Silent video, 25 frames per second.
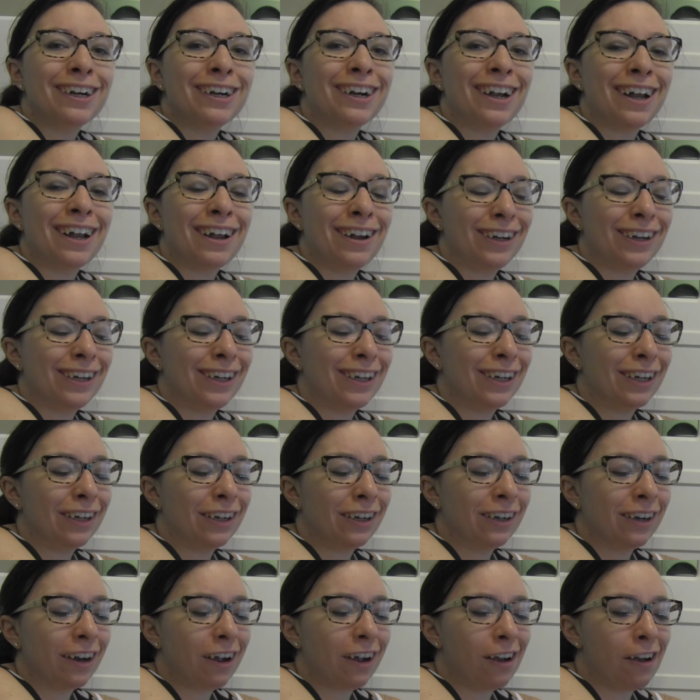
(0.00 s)
around
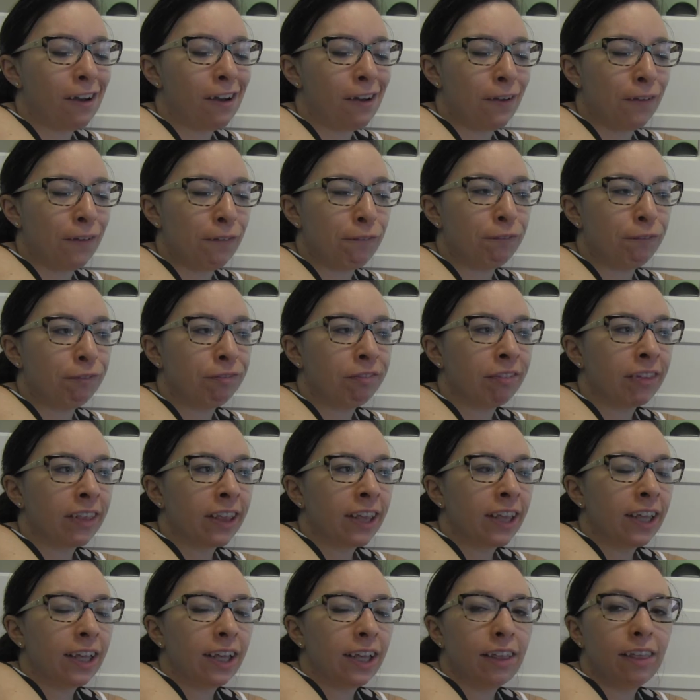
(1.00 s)
here. Um,
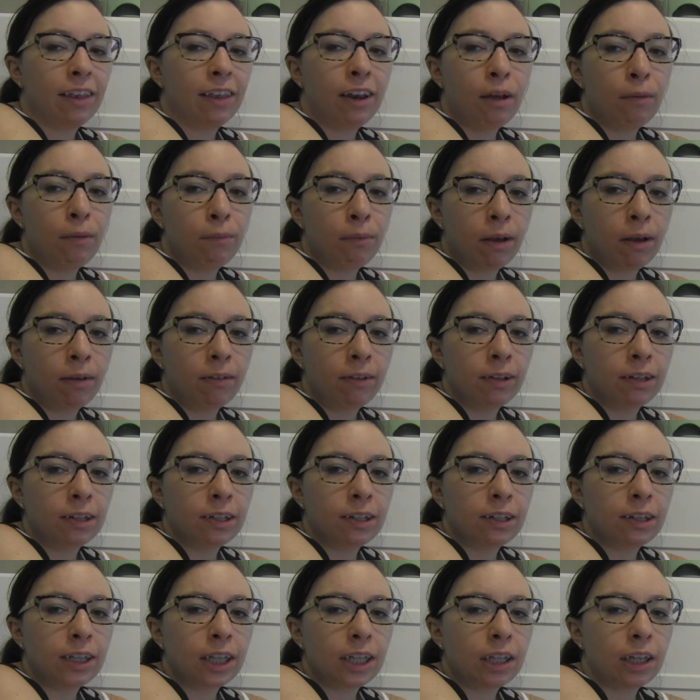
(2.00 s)
then I'm probably going to
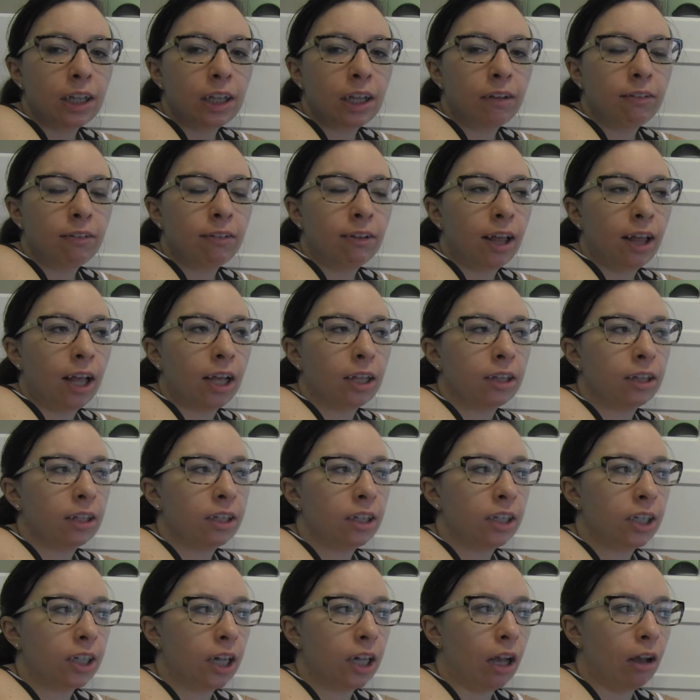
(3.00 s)
just take like a
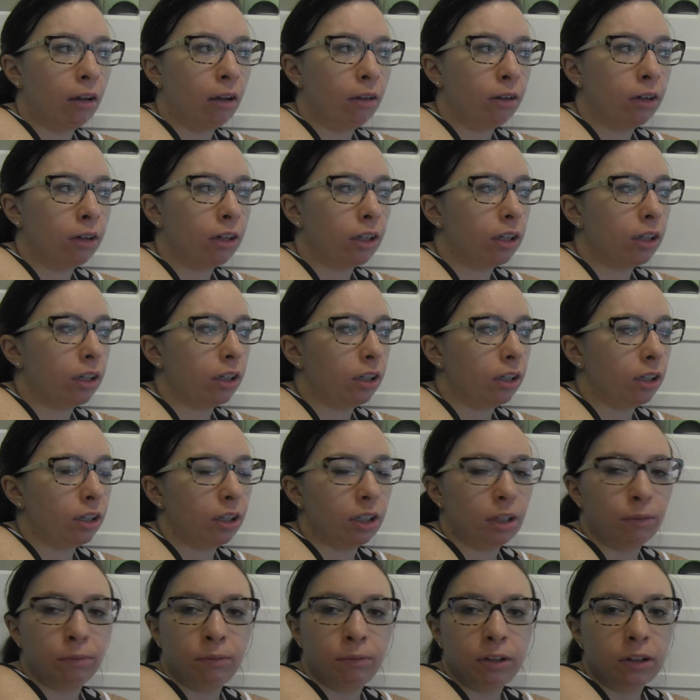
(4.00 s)
relaxing shower because
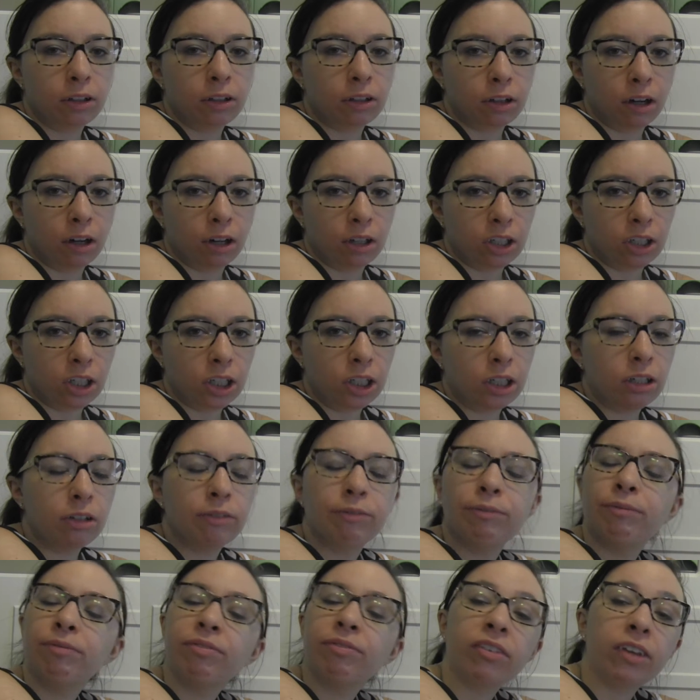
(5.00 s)
I'm a little grungy.
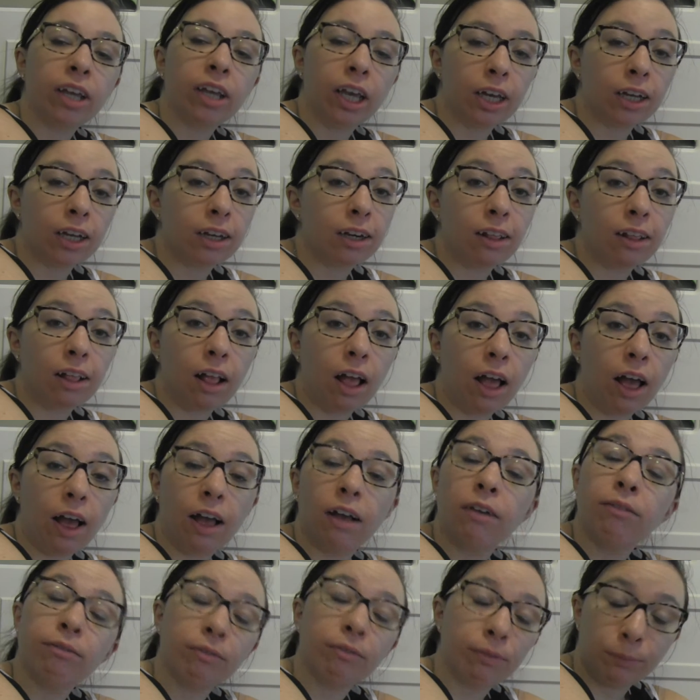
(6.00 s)
I ain't gonna
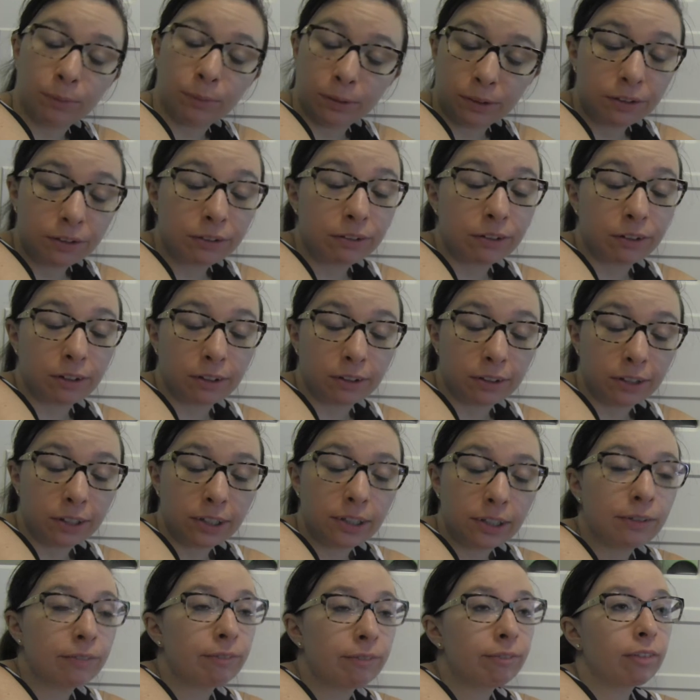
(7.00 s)
lie, I'm a little
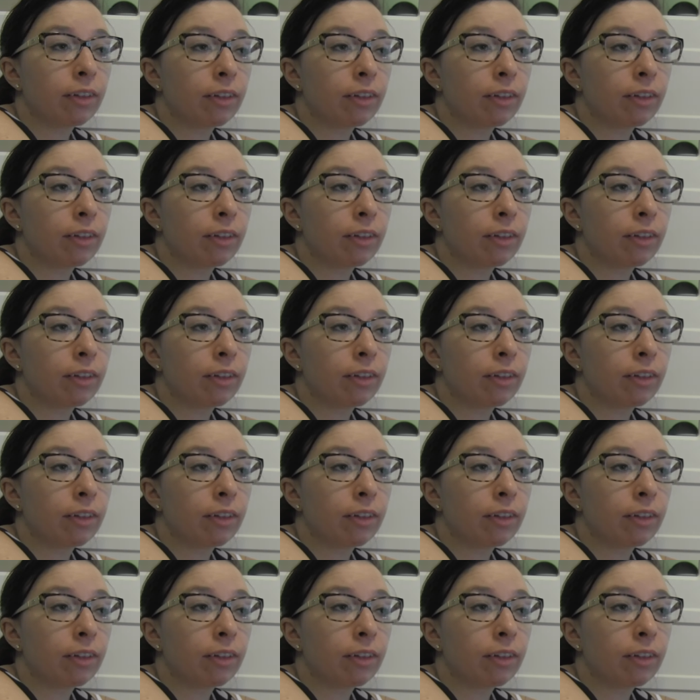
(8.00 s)
grungy.